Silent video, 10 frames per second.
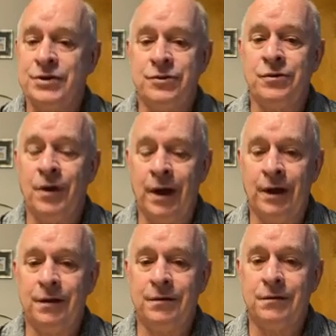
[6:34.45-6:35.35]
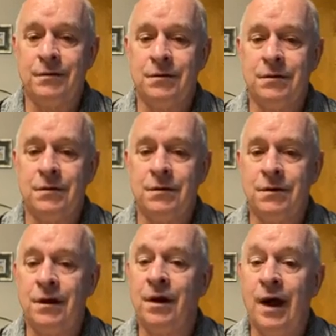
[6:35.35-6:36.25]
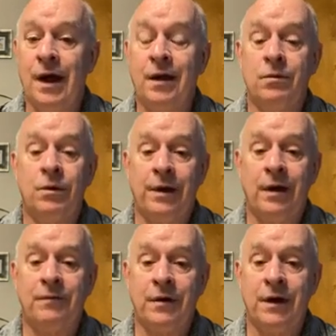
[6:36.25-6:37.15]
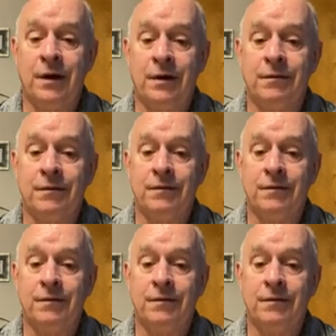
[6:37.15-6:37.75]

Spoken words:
is too great that God will not forgive.